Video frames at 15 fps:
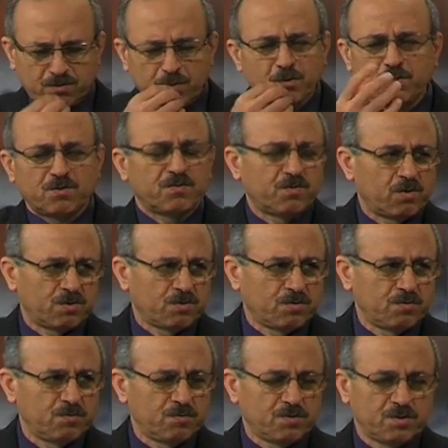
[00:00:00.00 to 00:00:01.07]
tooth for
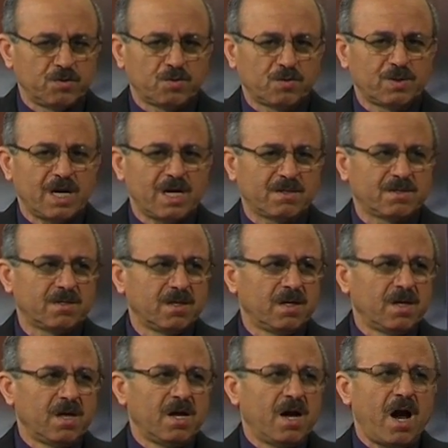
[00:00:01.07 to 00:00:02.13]
tooth, that
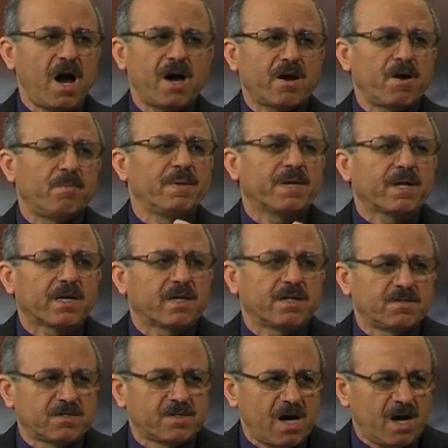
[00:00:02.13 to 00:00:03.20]
Arabic
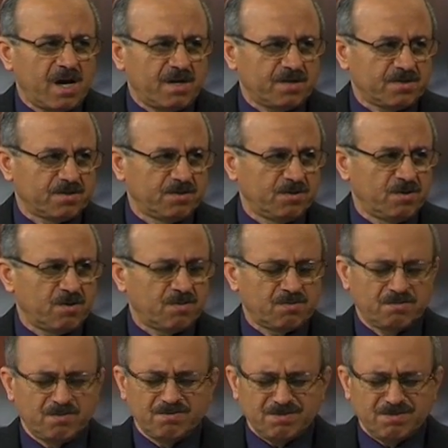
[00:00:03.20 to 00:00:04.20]
qisas,